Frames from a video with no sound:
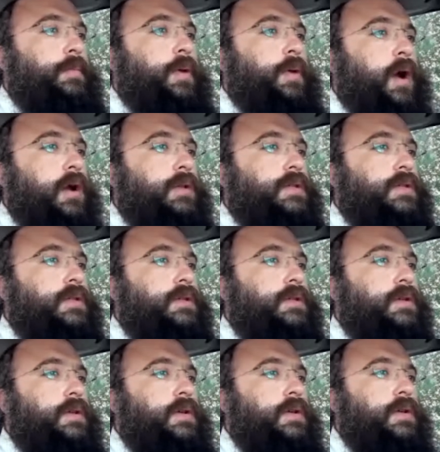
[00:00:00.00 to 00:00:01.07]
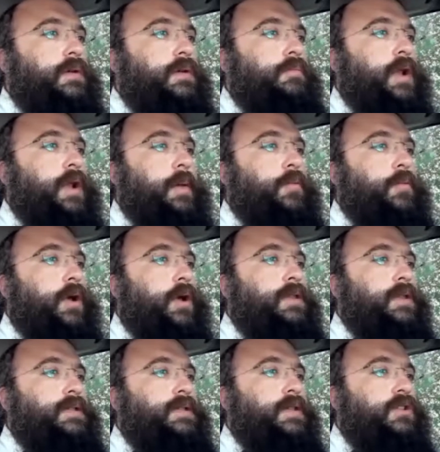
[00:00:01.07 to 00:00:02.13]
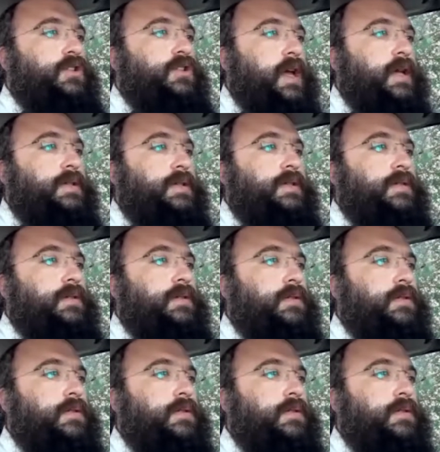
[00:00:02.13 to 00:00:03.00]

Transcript: parts, but I'm going to suggest,